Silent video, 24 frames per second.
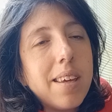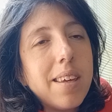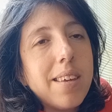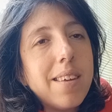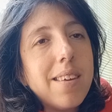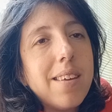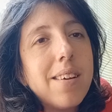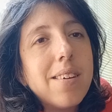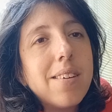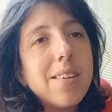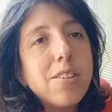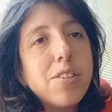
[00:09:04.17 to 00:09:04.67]
a
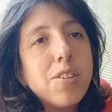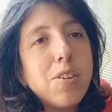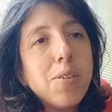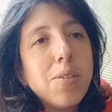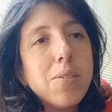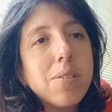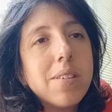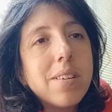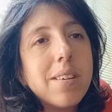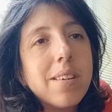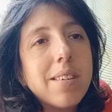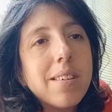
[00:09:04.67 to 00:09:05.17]
young
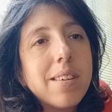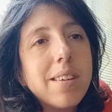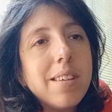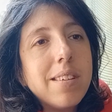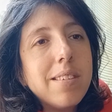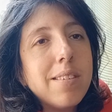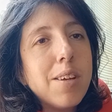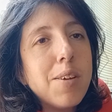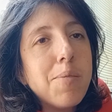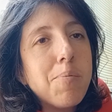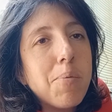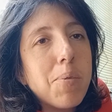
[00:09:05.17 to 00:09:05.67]
adult
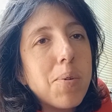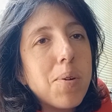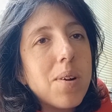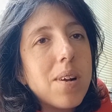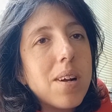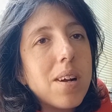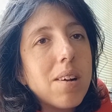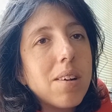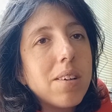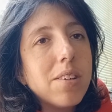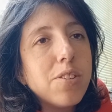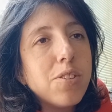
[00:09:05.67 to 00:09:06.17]

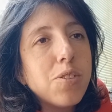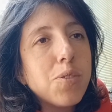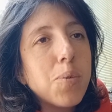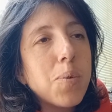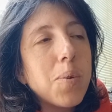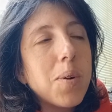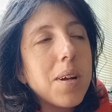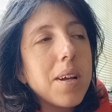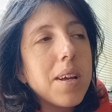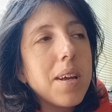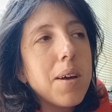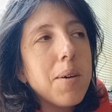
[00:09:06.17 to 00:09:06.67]
contemporary
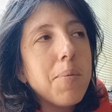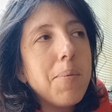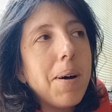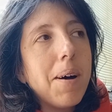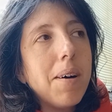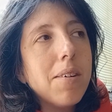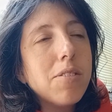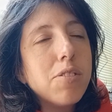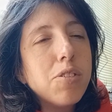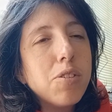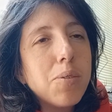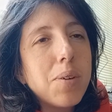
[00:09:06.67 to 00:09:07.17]
story about
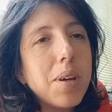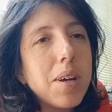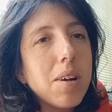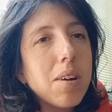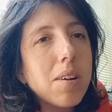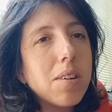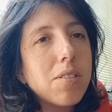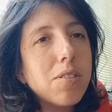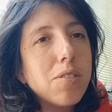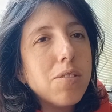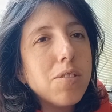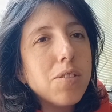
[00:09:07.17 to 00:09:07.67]
two
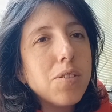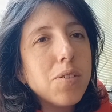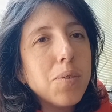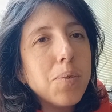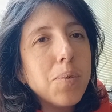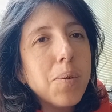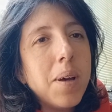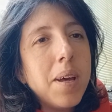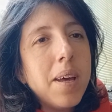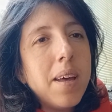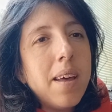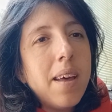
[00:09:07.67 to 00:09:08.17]
characters who
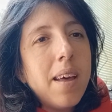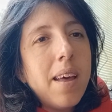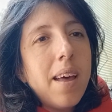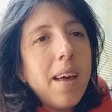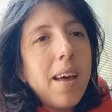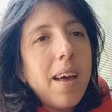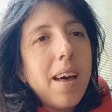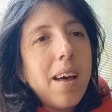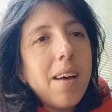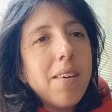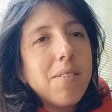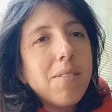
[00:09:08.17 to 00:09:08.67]

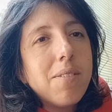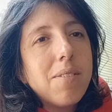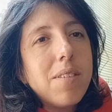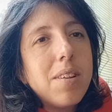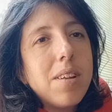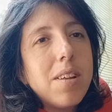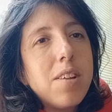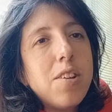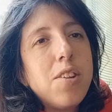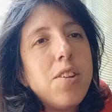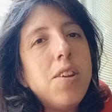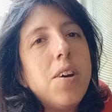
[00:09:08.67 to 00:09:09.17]
have
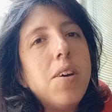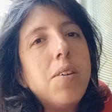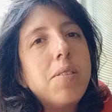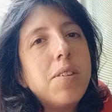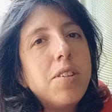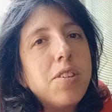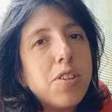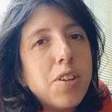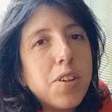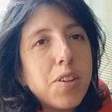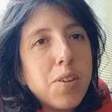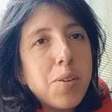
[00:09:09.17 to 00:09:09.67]
known
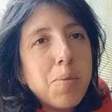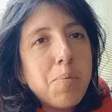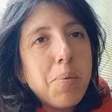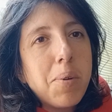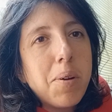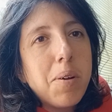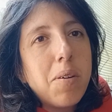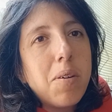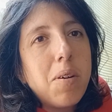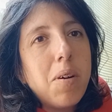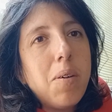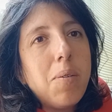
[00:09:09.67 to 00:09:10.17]
each other but
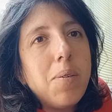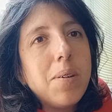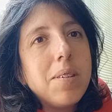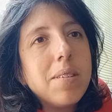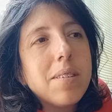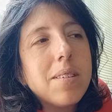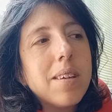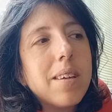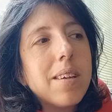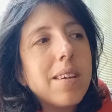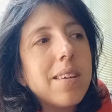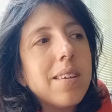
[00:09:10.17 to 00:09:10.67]
are always
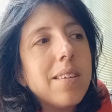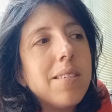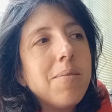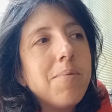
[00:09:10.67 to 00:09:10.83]
like